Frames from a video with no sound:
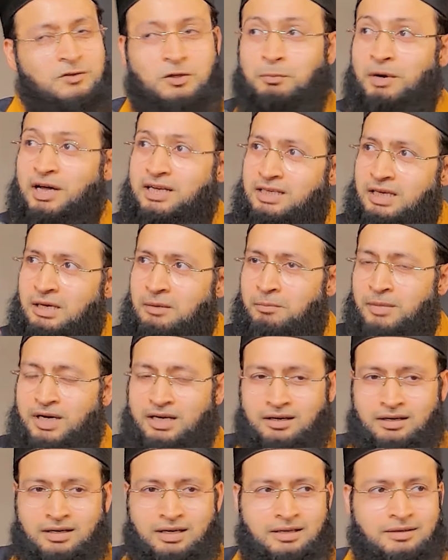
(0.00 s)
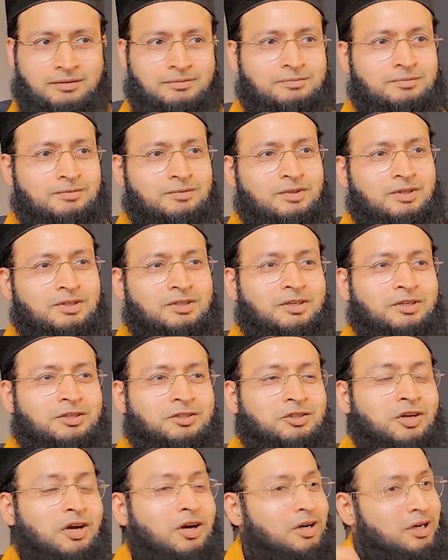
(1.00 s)
The man came back again.
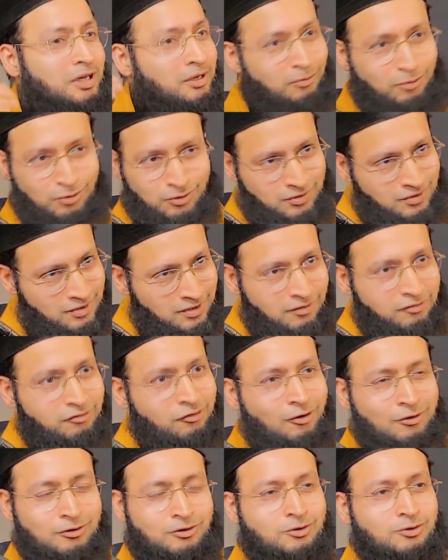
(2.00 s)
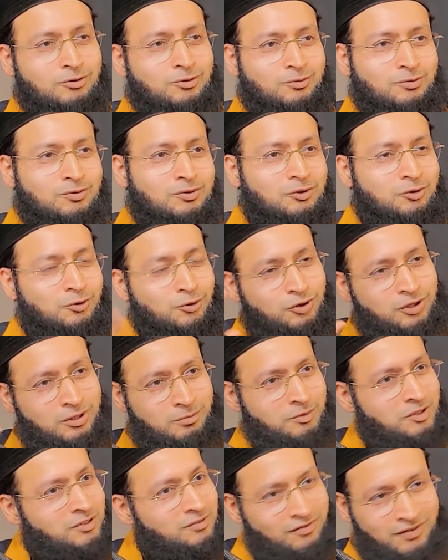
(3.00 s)
Shaykh, it was a false news. Your
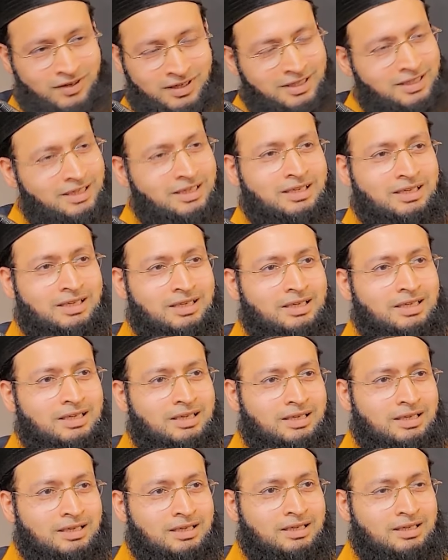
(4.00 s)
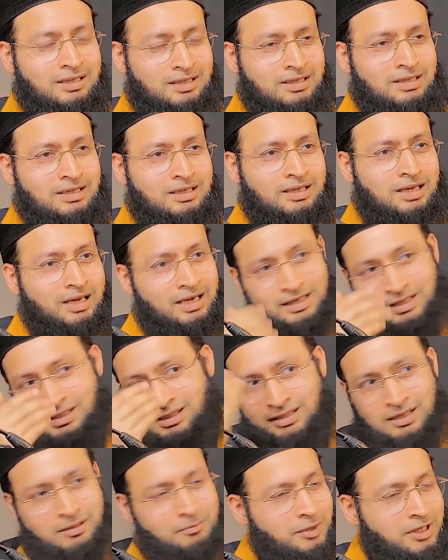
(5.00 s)
ship is fine and
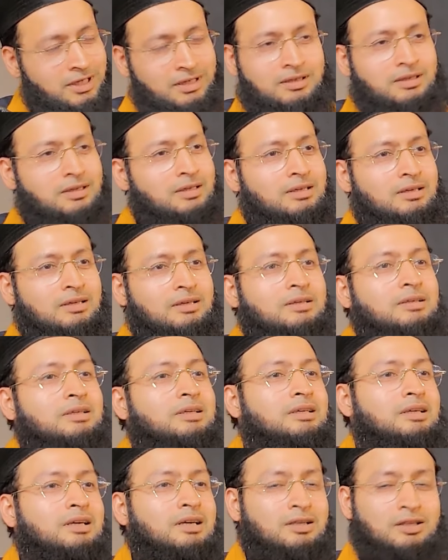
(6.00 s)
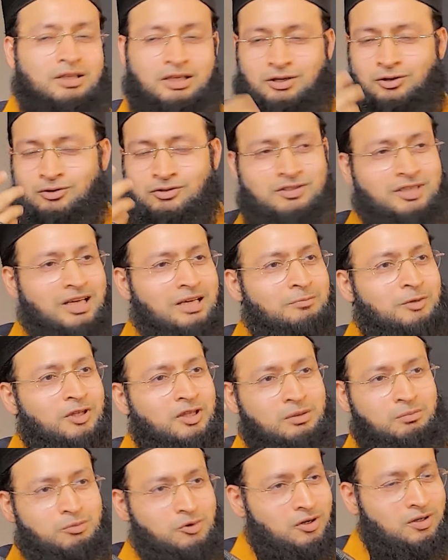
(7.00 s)
it's coming. The
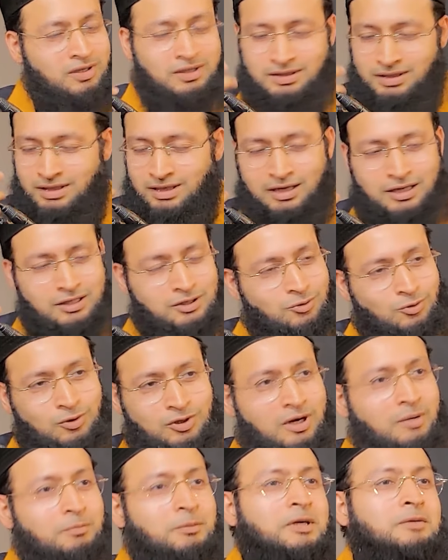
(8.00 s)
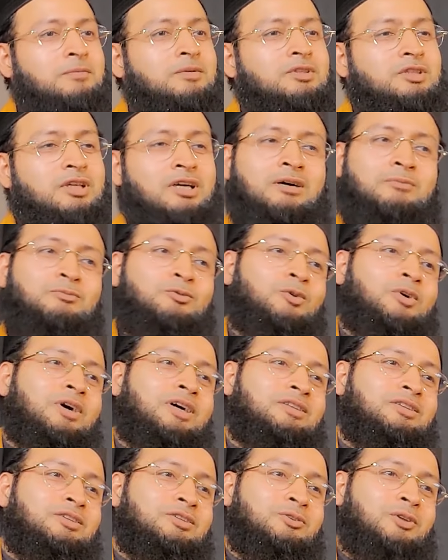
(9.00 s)
consignment, the product, is all coming. Shaykh Abdul
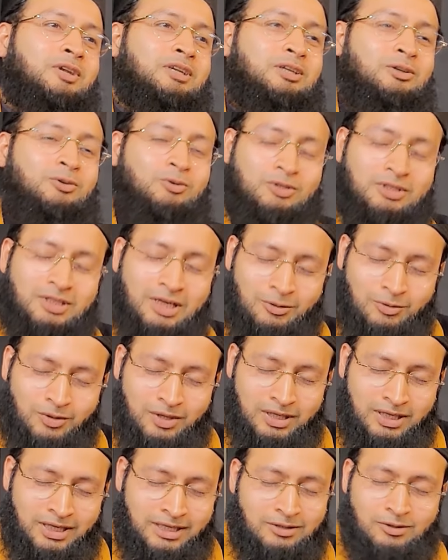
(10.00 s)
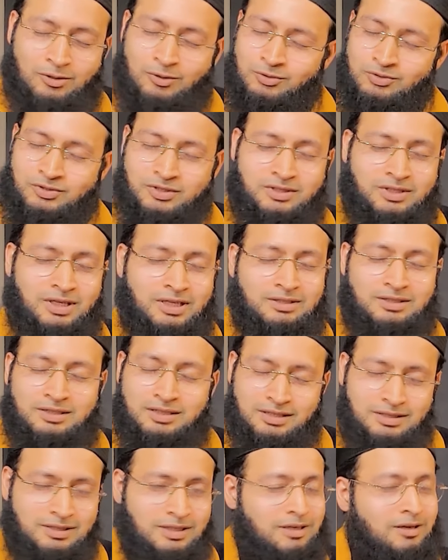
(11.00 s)
Qadir Jilani looked down again, closed his eyes,
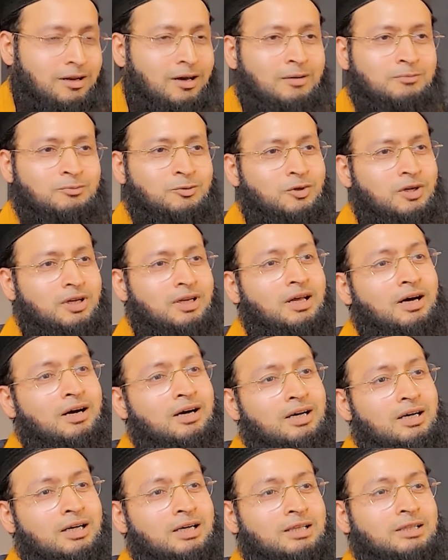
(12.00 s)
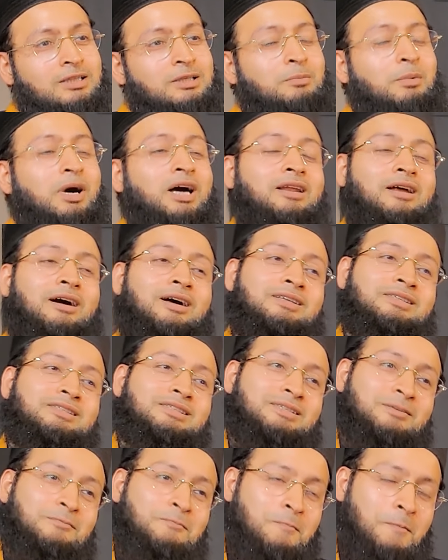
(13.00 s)
and he said, Alhamdulillah. The man
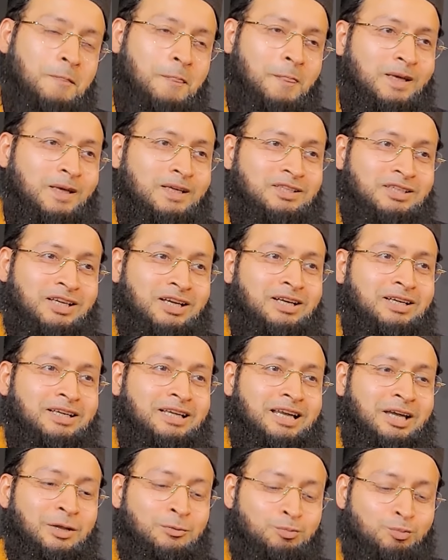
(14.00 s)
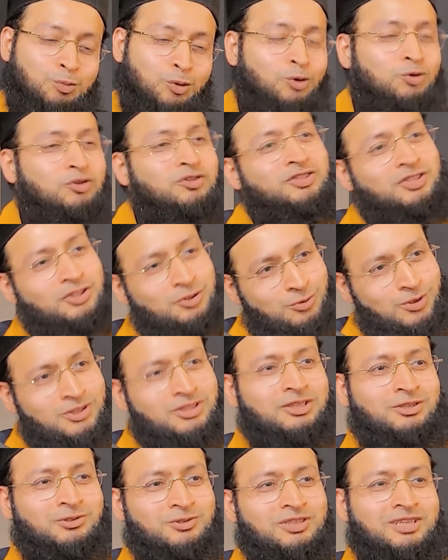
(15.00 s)
asked, Shaykh, in both
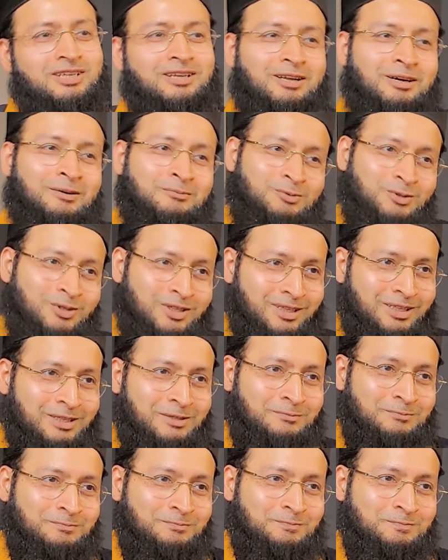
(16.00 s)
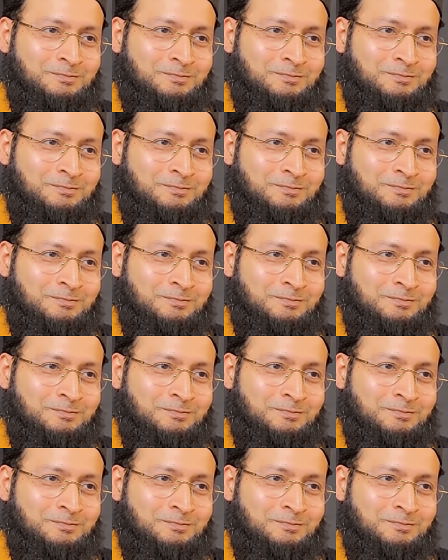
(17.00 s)
situations you said Alhamdulillah.